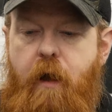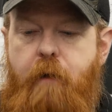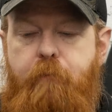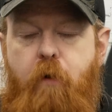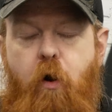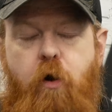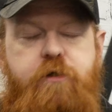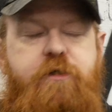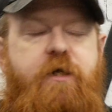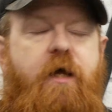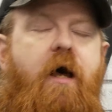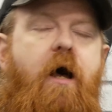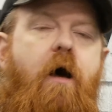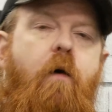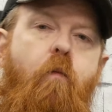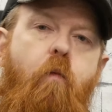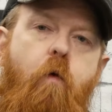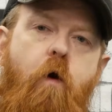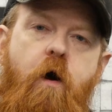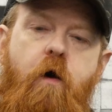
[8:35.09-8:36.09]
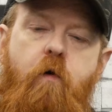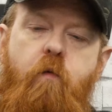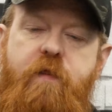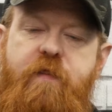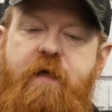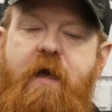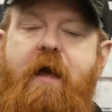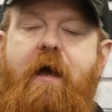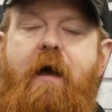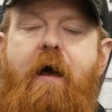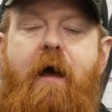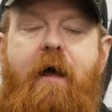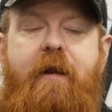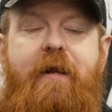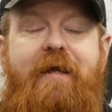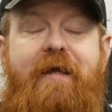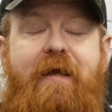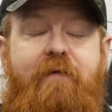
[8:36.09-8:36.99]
motor and work with it, and it